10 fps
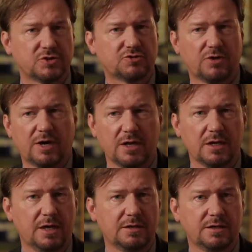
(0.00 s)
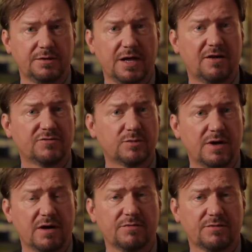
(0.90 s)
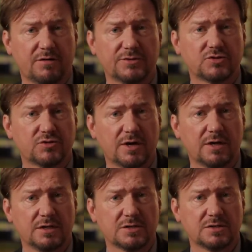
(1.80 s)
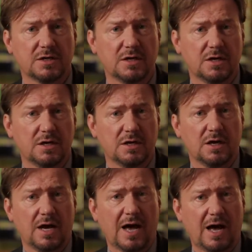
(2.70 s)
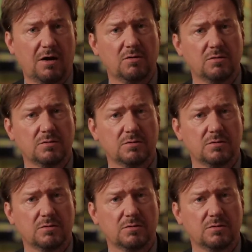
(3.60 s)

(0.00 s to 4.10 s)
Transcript: this trial and in the aftermath of the trial is how